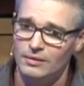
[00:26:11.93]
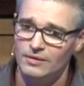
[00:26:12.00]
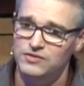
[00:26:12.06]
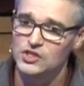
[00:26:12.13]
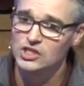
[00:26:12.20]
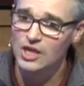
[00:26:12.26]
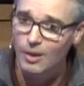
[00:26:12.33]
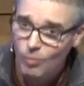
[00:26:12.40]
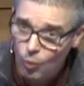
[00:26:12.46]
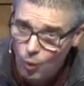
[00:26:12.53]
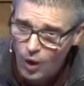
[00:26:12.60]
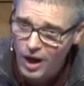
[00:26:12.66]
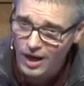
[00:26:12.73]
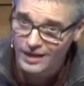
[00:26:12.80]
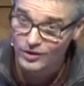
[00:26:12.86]
of
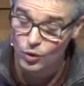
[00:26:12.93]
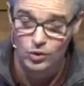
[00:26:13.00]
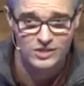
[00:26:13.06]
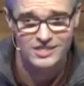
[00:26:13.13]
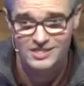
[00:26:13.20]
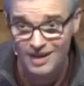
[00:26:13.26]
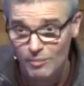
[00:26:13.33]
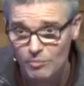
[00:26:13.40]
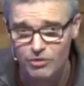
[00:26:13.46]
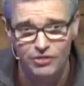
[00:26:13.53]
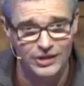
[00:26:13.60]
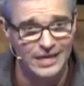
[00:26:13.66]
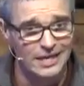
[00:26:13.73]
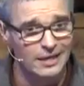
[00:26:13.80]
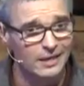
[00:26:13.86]
someone or
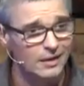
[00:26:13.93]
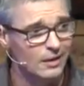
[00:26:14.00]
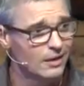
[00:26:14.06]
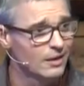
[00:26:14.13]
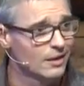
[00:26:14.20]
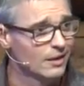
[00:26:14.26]
something